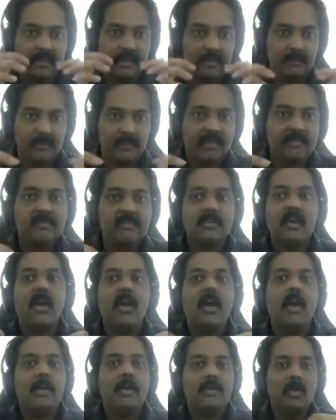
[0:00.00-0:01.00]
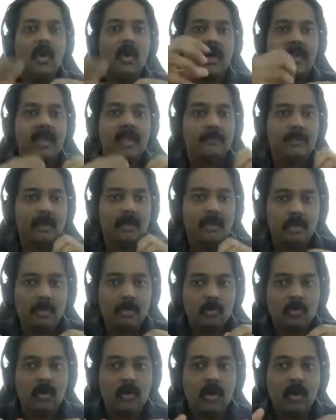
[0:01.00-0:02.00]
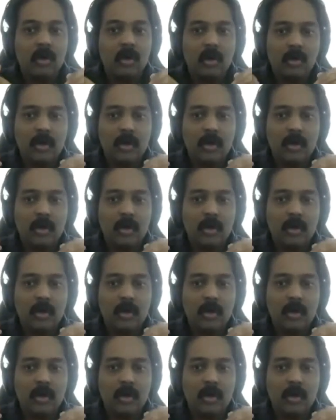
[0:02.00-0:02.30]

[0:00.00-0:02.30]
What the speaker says: image, you are able to